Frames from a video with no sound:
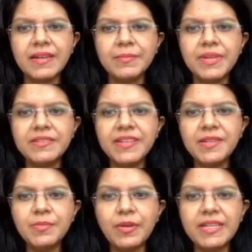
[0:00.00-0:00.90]

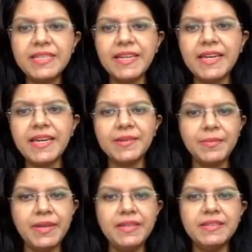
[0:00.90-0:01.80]
Between point A and
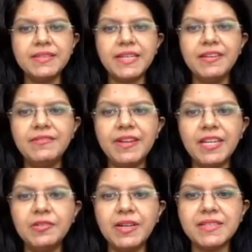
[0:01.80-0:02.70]
B, the time
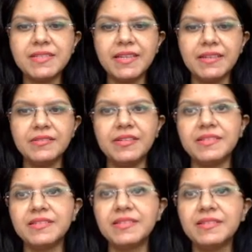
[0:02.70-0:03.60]
value has
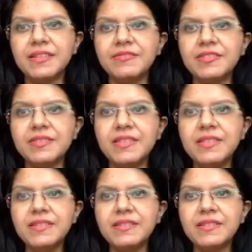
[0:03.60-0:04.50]
increased. If you
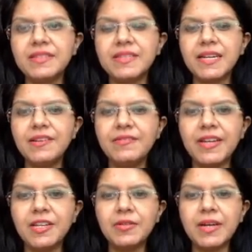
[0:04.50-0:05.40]
see, the time
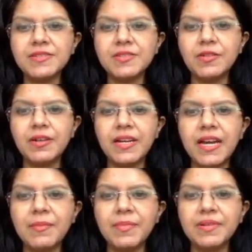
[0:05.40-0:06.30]
value has gone
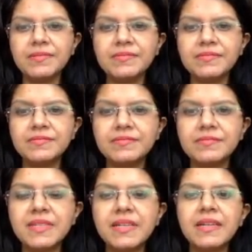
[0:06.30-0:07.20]
up.
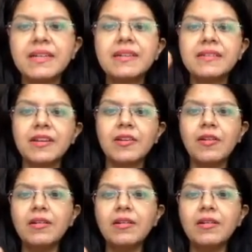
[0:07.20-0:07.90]
The clock